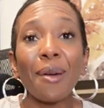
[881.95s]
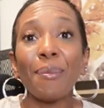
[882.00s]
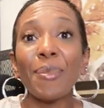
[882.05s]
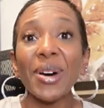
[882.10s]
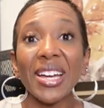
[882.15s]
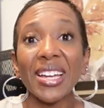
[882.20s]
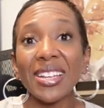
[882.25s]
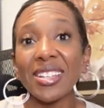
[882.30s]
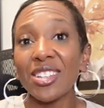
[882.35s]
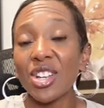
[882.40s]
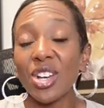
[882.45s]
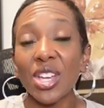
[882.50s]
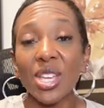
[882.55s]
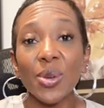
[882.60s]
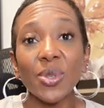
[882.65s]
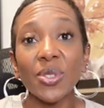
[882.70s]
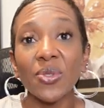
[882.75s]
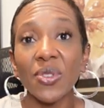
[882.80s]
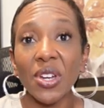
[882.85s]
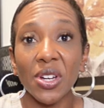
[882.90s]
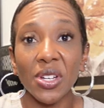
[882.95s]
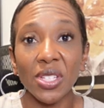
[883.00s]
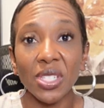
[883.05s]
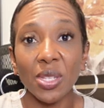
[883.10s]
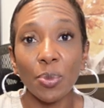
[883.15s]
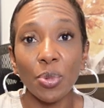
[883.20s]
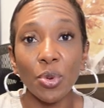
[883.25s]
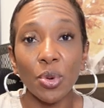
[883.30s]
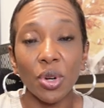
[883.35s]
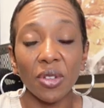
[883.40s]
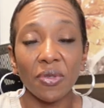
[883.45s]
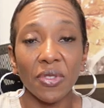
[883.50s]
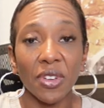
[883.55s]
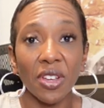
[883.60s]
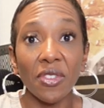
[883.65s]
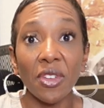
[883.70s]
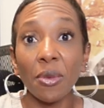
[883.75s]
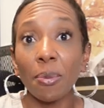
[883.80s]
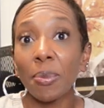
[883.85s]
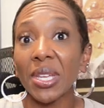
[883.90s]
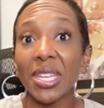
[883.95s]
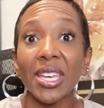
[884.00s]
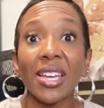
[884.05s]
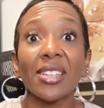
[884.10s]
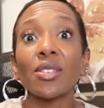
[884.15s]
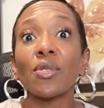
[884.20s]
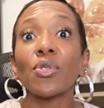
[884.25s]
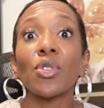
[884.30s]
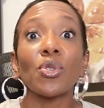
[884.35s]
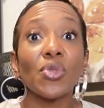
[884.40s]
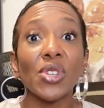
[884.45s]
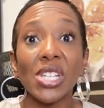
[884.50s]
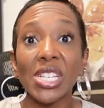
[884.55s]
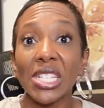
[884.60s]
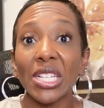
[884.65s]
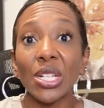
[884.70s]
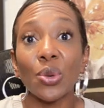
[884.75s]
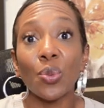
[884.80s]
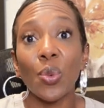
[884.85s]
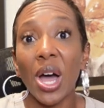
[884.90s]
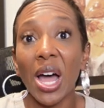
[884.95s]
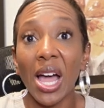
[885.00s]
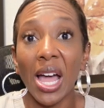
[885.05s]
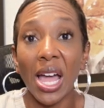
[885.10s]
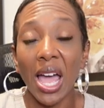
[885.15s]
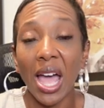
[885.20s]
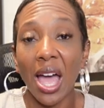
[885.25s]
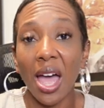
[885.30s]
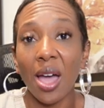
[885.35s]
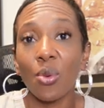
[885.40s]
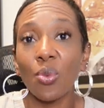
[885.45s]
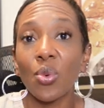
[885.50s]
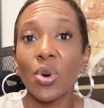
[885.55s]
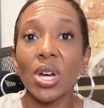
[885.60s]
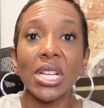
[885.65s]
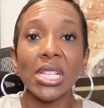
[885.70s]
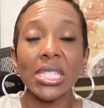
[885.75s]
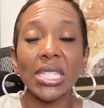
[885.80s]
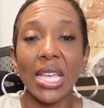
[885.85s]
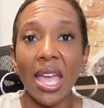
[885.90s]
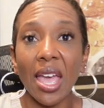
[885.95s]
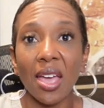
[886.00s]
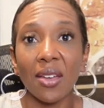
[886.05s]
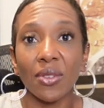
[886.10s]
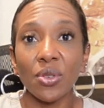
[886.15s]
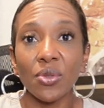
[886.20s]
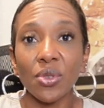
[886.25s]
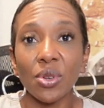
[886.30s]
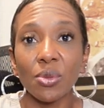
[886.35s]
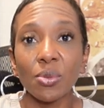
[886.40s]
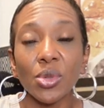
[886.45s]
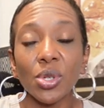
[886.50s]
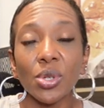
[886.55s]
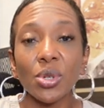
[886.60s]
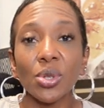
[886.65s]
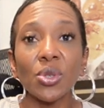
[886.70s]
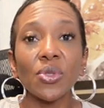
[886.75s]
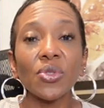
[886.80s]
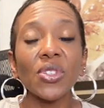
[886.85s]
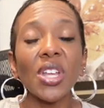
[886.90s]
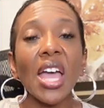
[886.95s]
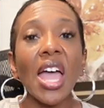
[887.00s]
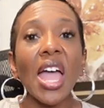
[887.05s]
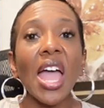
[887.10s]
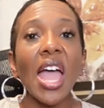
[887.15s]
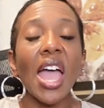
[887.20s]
but, he was very supportive of it because of the reason why I wanted to have it removed.